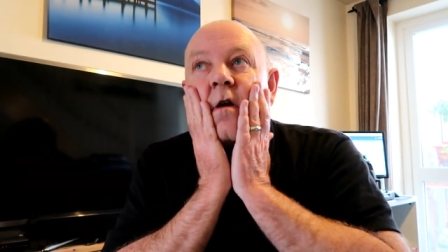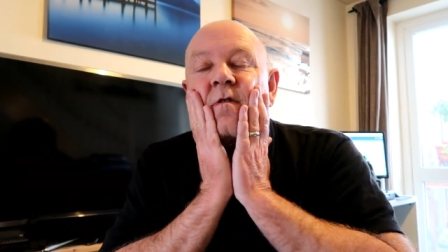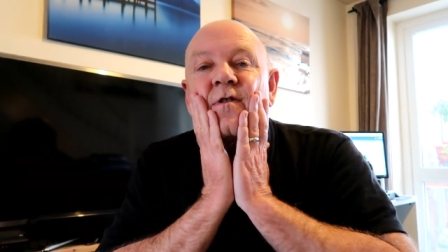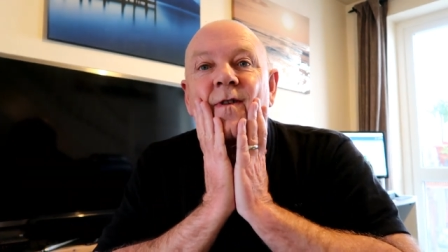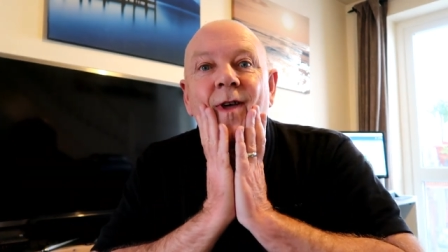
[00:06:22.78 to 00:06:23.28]

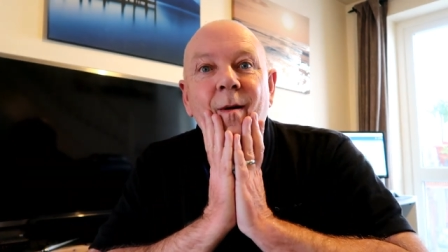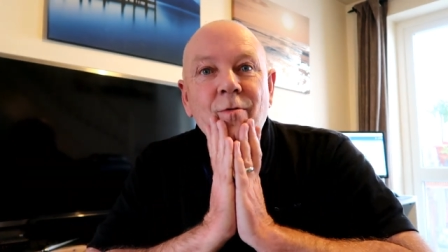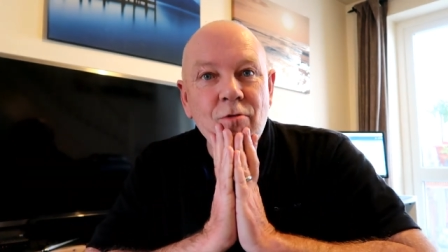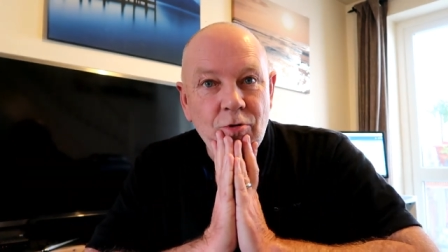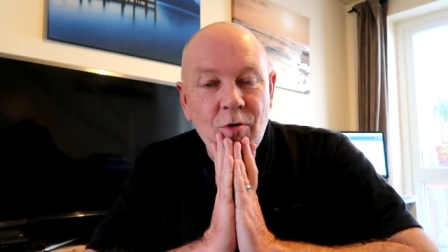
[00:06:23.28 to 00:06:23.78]
So they
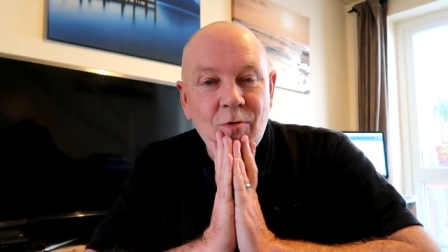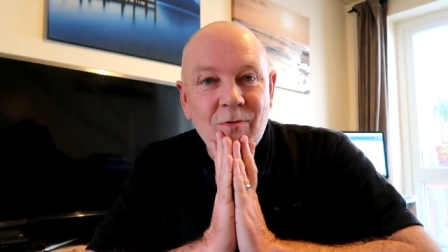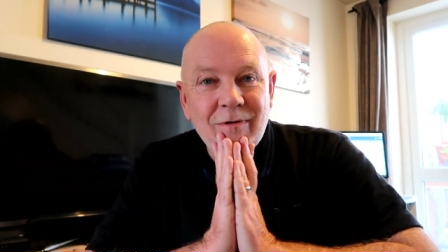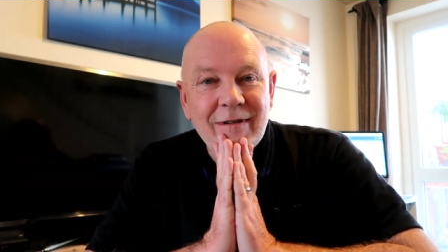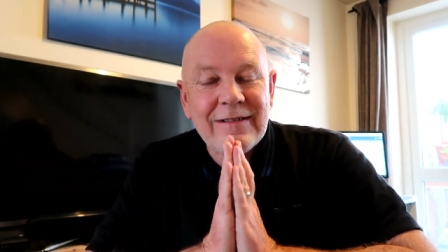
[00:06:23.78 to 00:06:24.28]
were
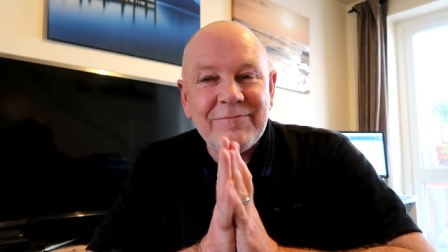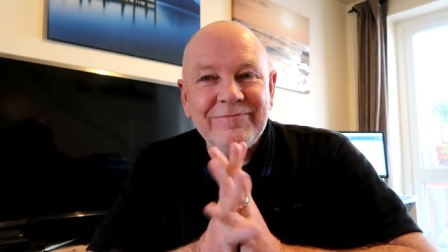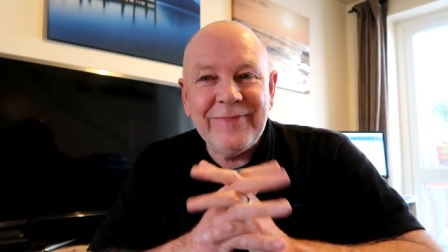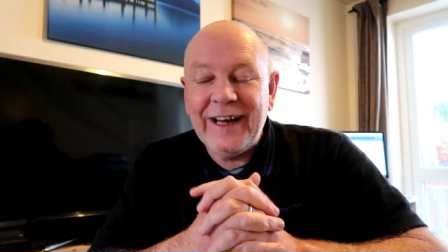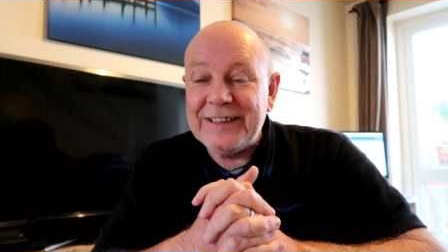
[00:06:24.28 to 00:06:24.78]
all
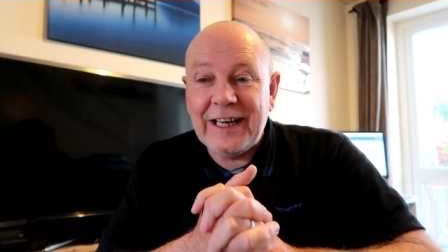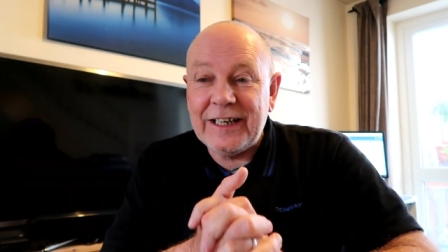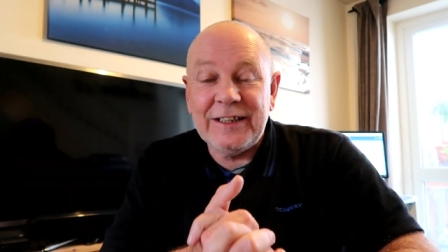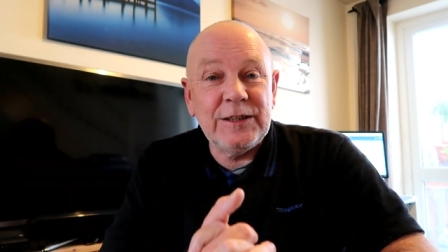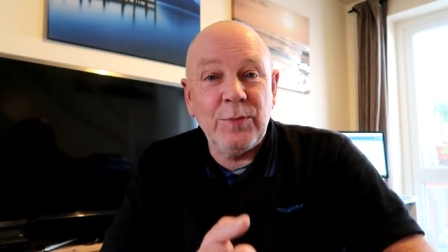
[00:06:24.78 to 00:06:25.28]

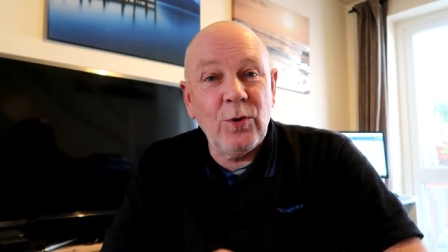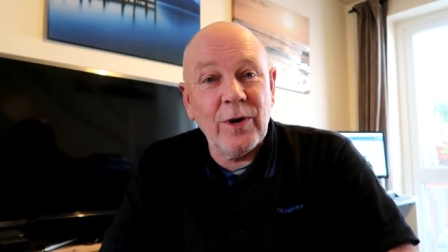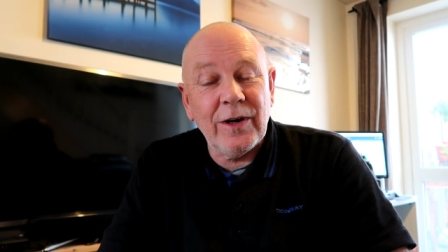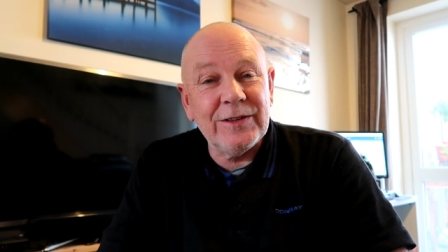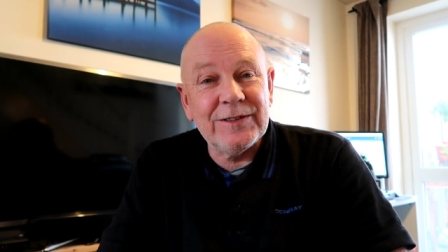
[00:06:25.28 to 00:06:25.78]
attacking these poor
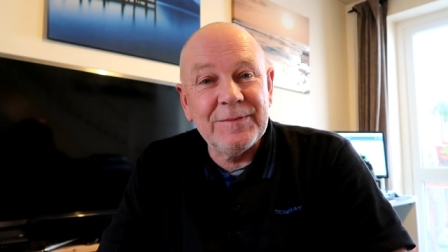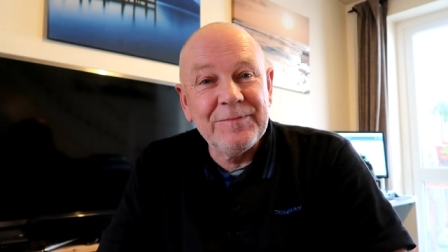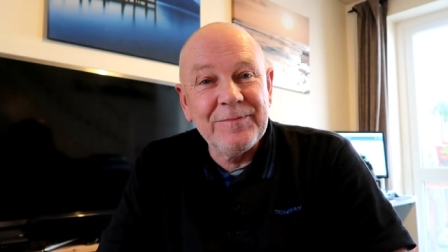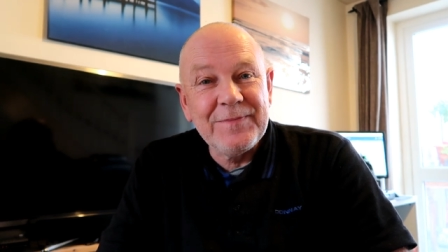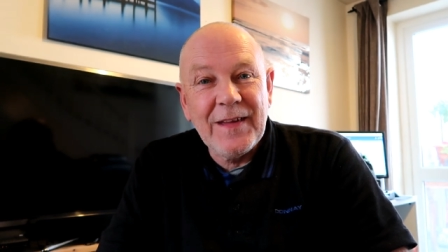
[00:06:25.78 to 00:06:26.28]
guys
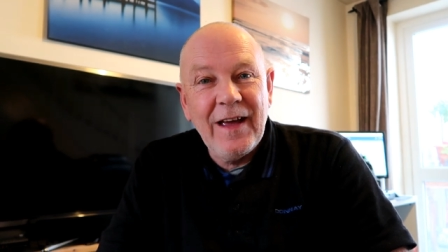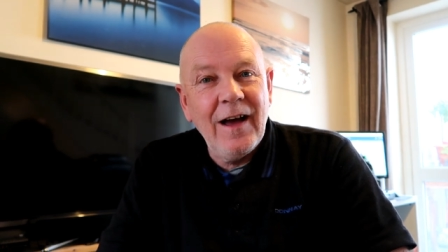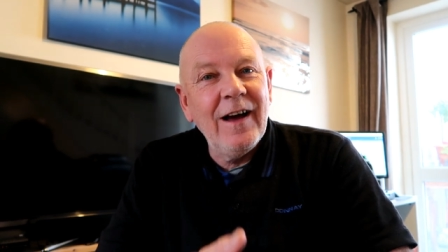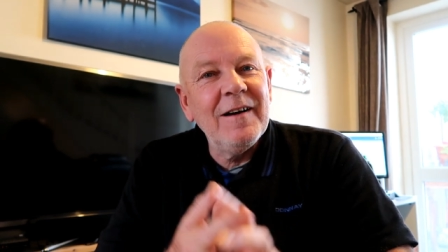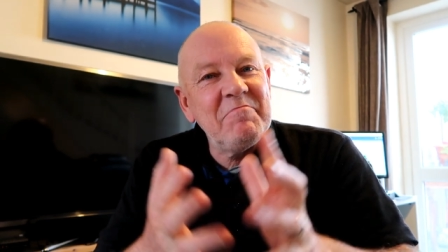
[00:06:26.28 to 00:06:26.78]

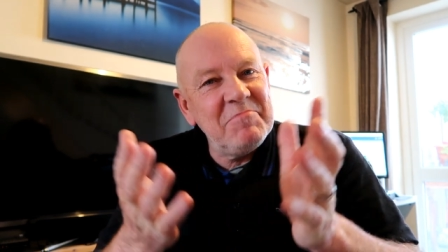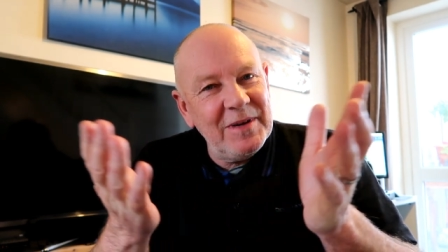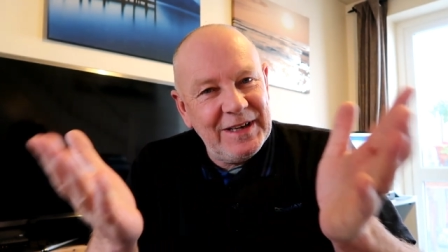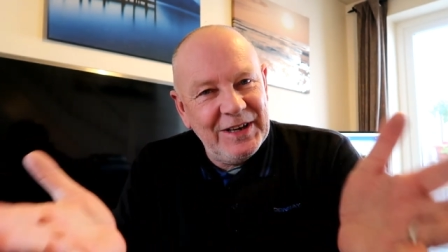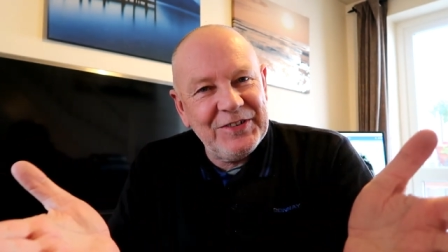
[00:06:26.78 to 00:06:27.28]

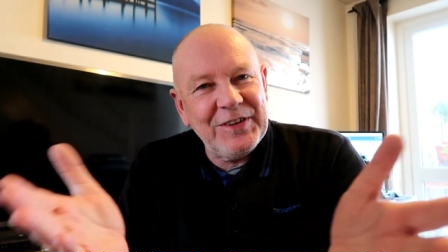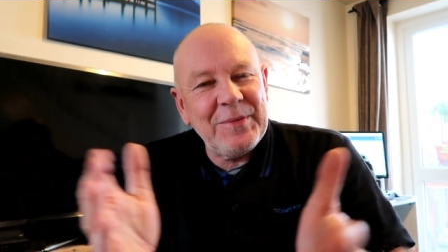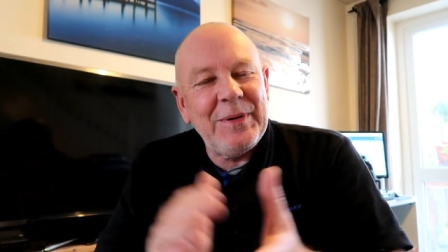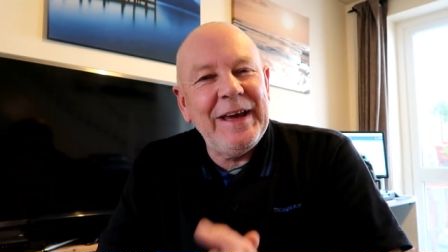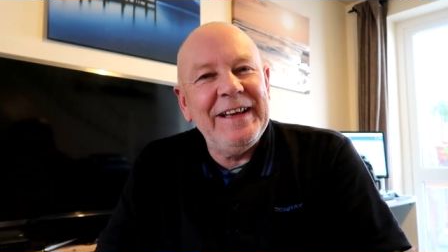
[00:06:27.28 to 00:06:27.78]
because of
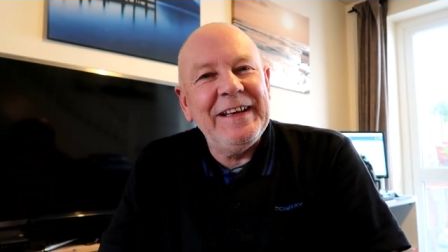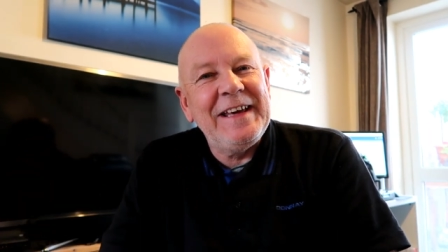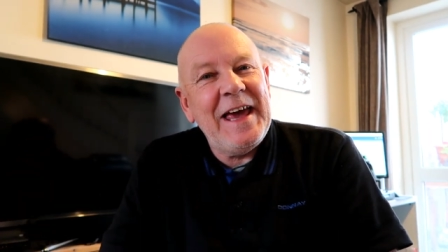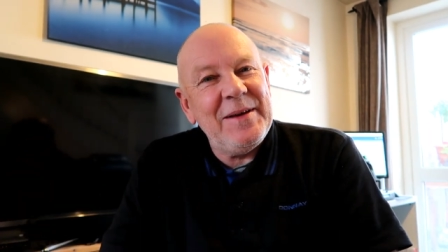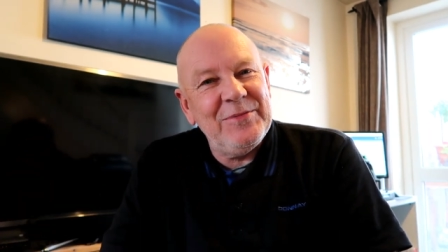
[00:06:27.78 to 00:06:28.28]
the playing the
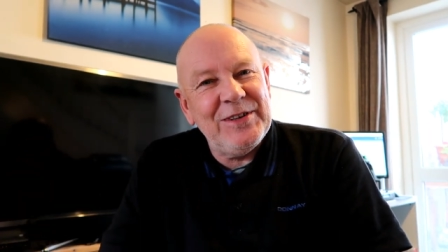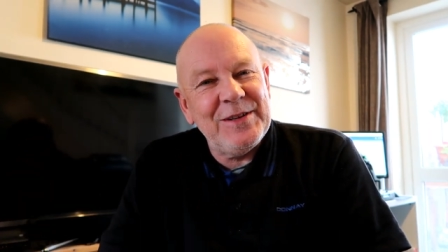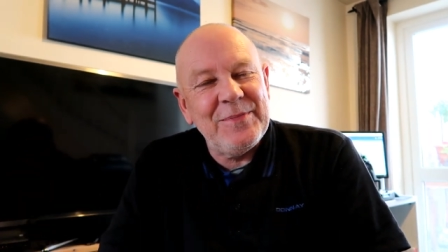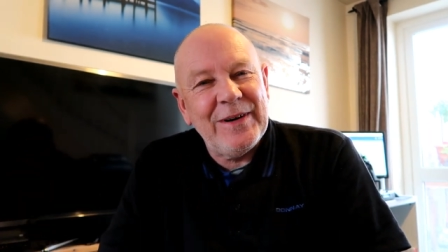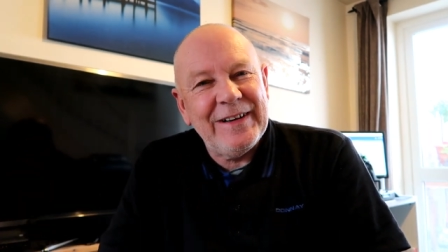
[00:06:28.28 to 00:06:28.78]
games in
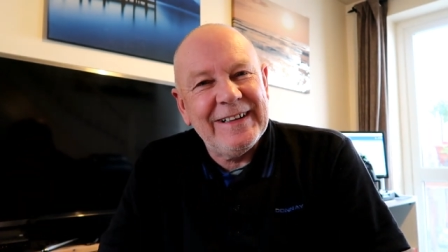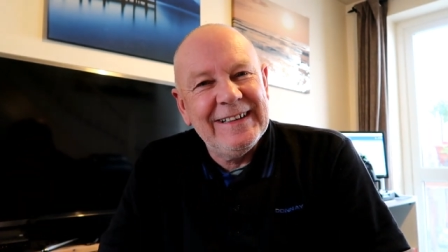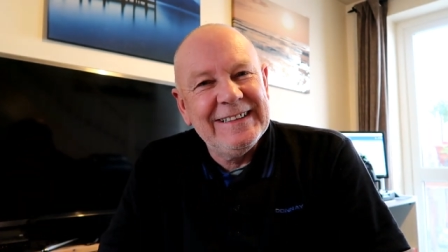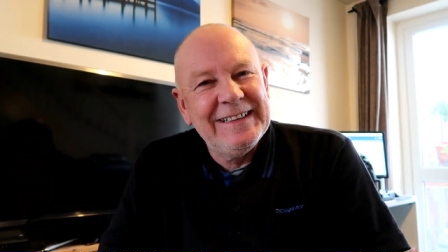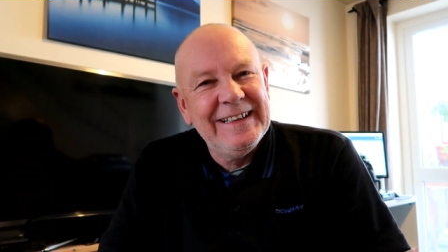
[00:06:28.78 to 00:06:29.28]
the bar
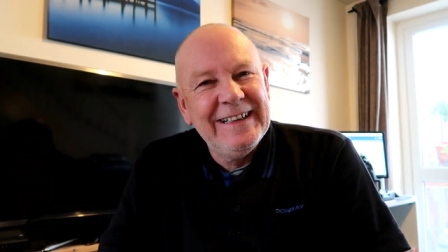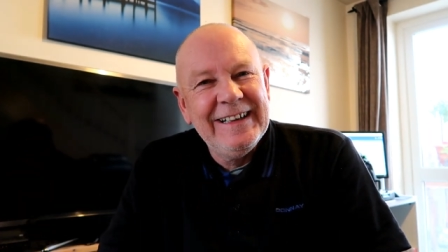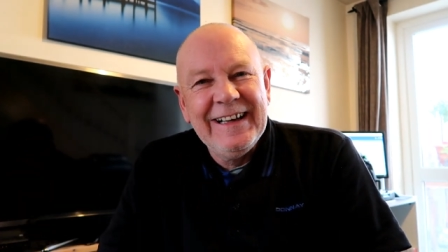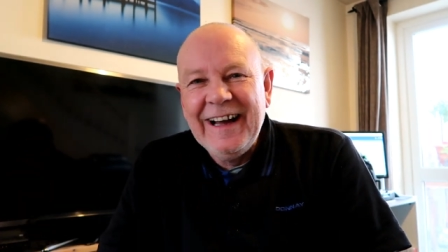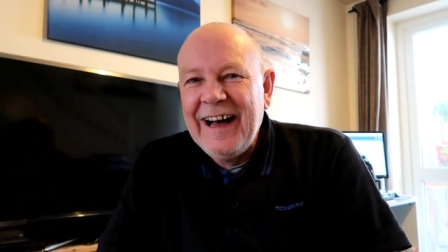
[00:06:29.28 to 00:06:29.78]

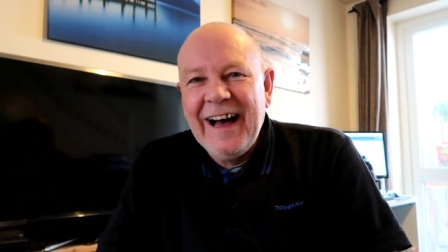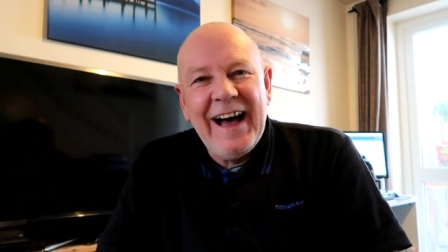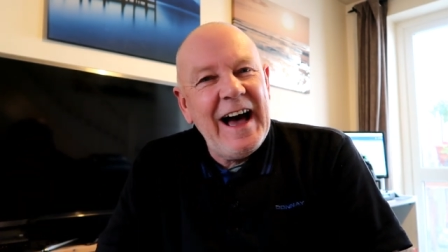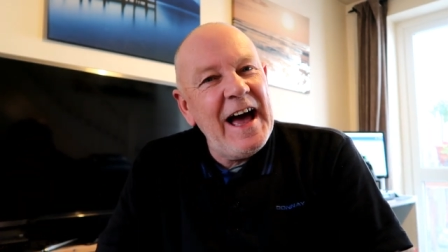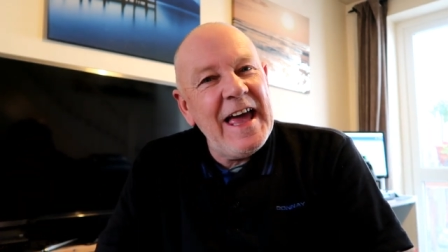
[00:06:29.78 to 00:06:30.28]

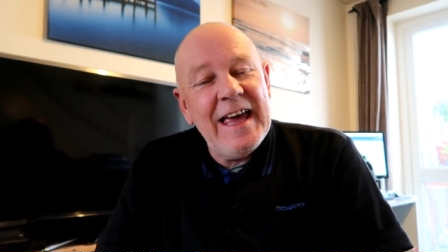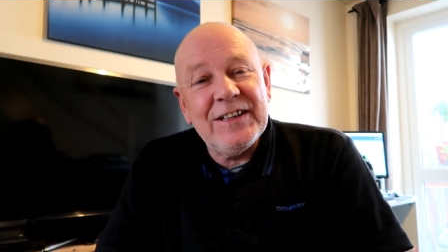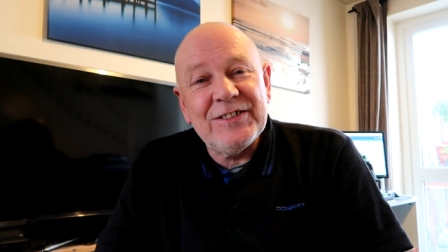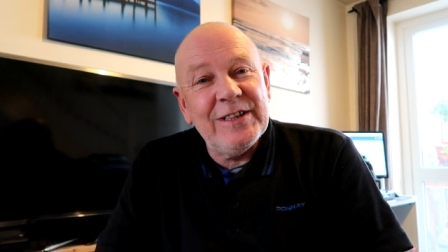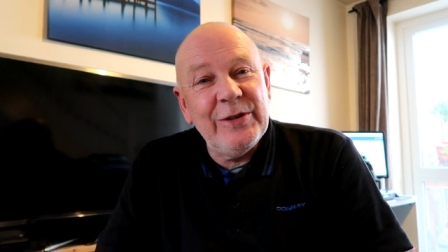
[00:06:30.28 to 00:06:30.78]

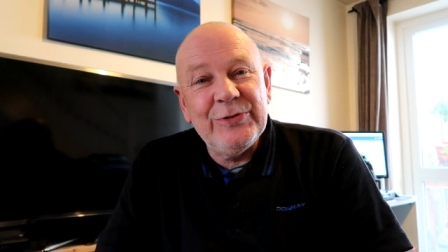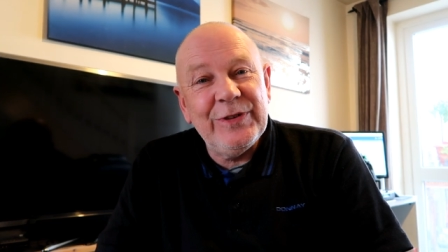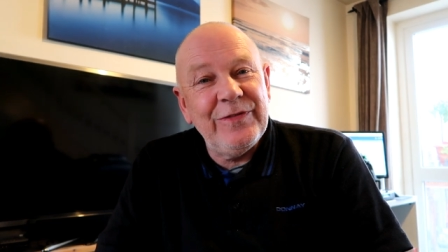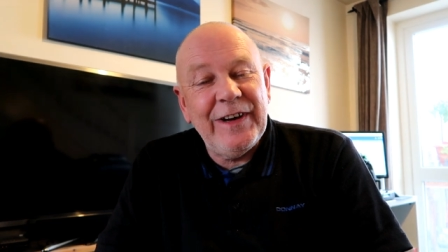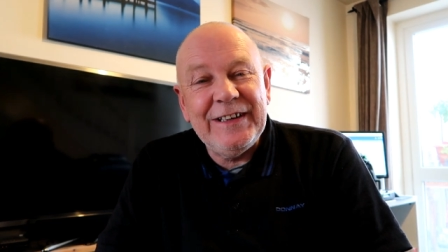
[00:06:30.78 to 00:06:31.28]
it's
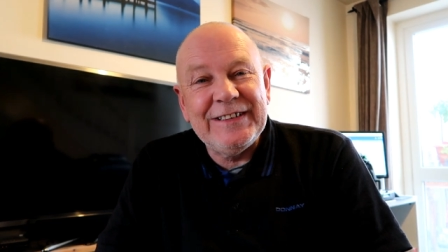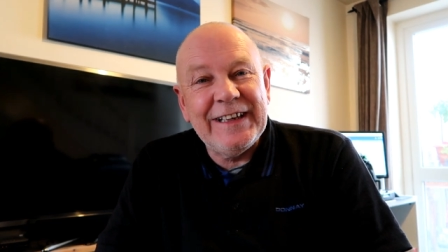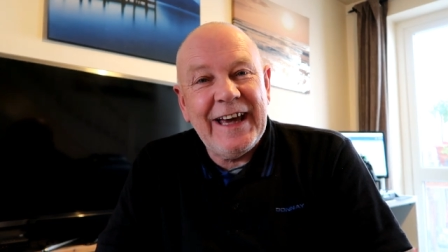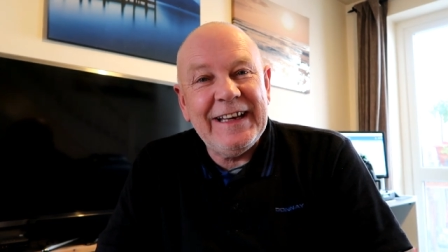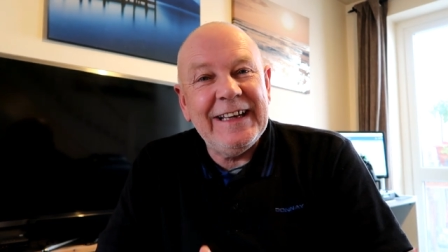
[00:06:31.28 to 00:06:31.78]
losing face
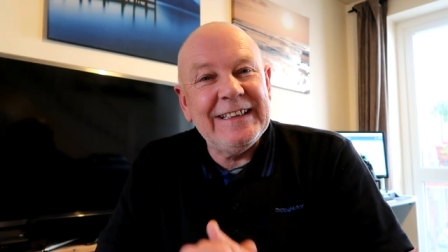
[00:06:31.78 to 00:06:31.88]
again.